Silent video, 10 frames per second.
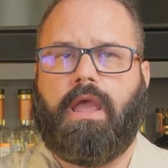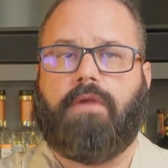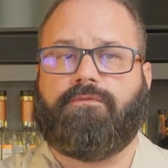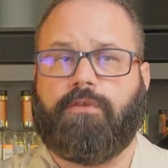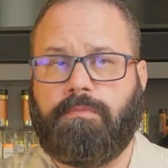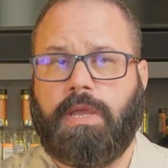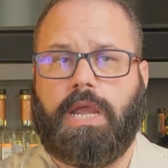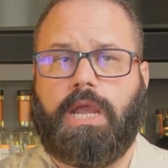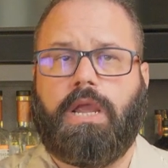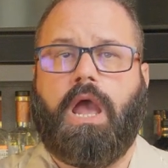and for
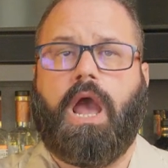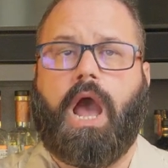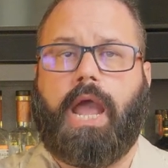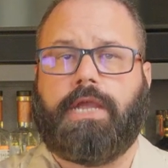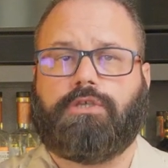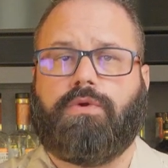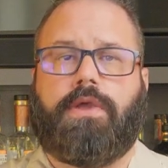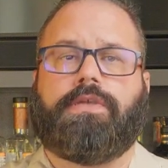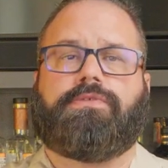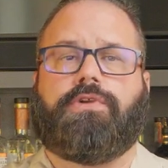me, I
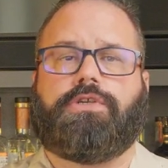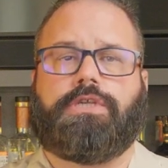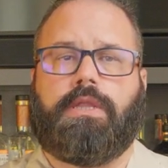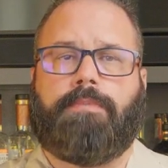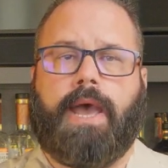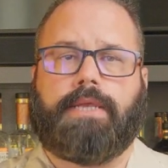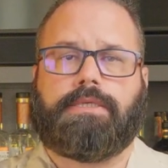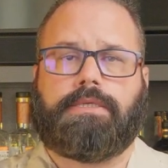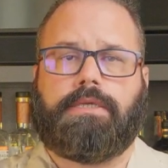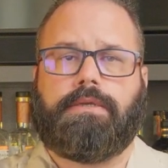enjoy this version the
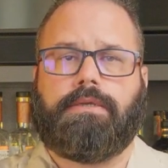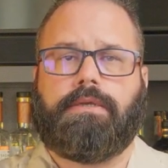best.